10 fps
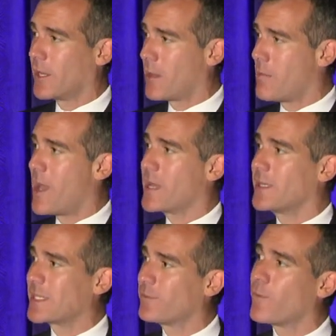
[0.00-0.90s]
Combined,
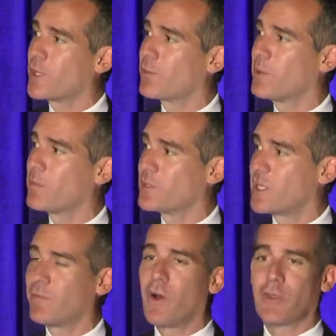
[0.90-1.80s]
that's 43%
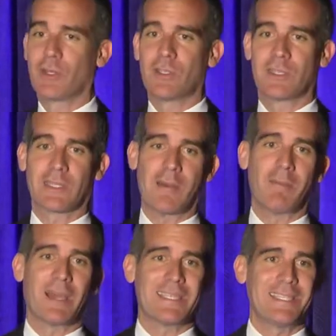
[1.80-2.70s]
of all the goods that come
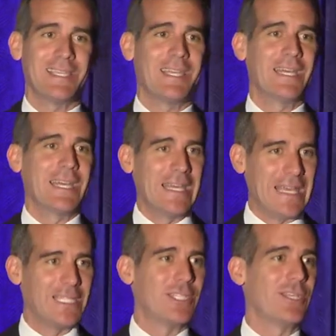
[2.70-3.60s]
by sea
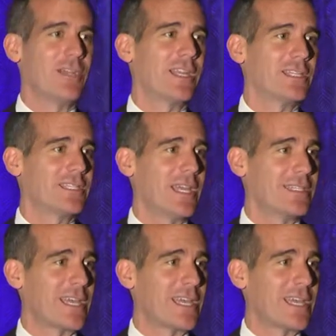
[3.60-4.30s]
into the United States.